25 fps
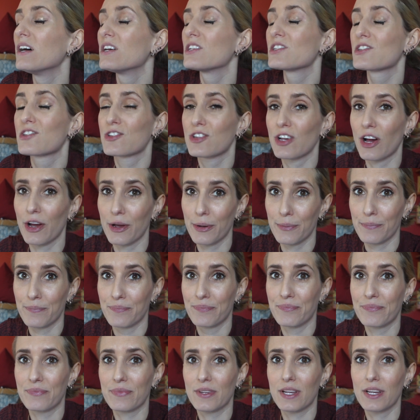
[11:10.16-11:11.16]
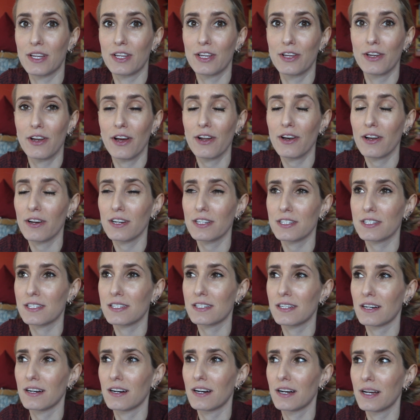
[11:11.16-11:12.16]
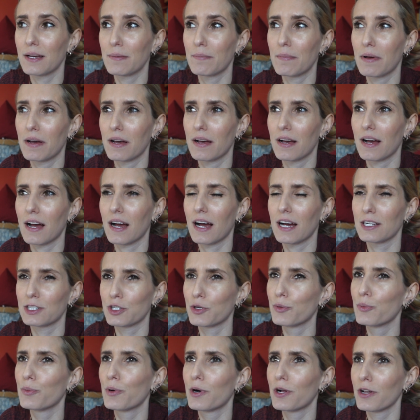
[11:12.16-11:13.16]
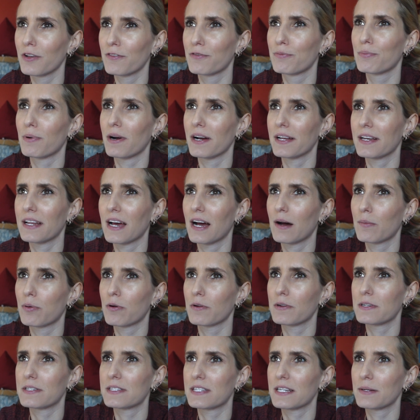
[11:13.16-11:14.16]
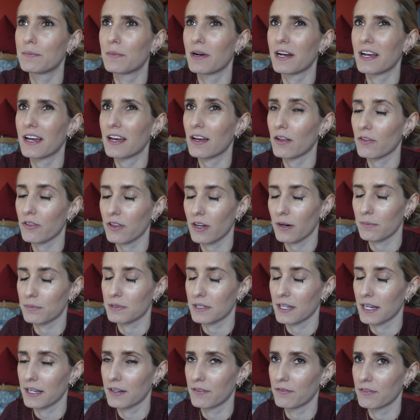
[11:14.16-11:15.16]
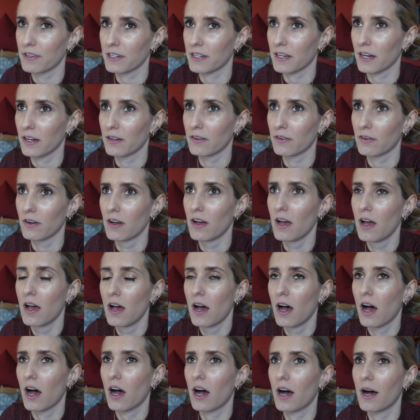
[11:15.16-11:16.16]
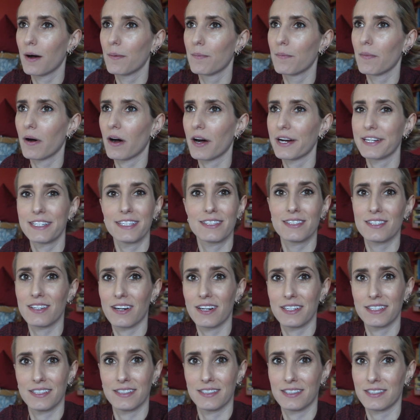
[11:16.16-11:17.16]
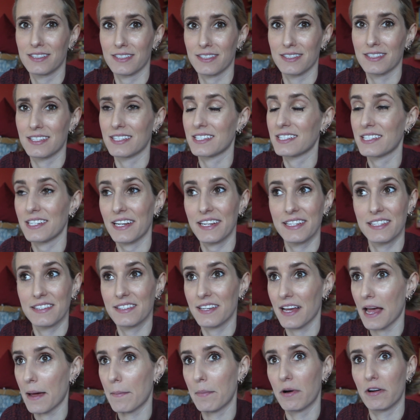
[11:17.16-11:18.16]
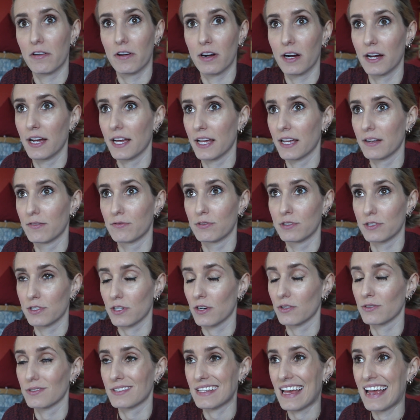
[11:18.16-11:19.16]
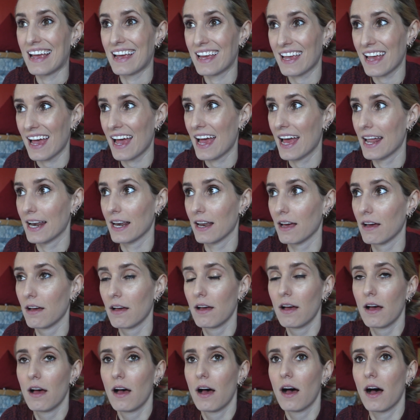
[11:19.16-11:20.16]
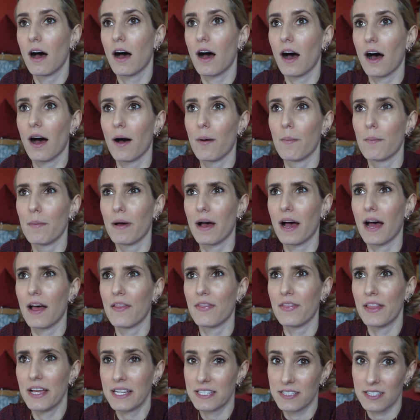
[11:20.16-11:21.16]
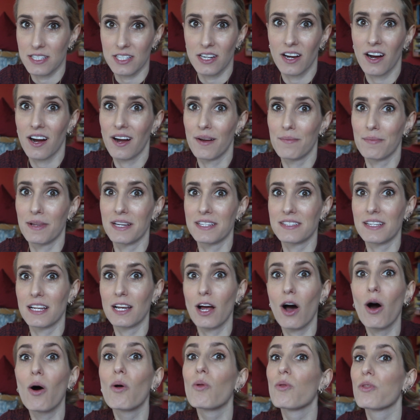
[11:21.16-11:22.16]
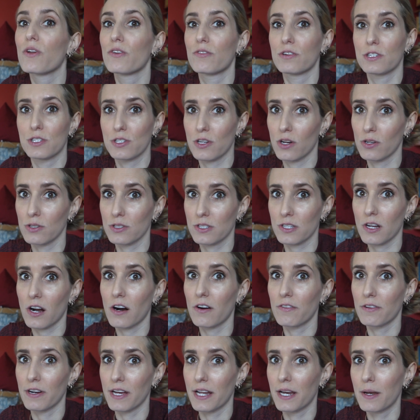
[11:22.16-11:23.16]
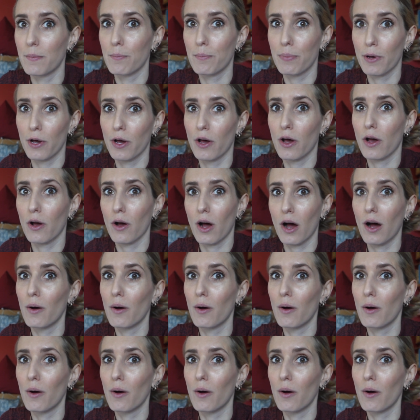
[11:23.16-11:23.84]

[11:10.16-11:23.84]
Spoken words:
So, you know, last time, you will have by now probably seen my health update video. I decided just to chase the MRI results again. And this time they said, oh, the results are in, but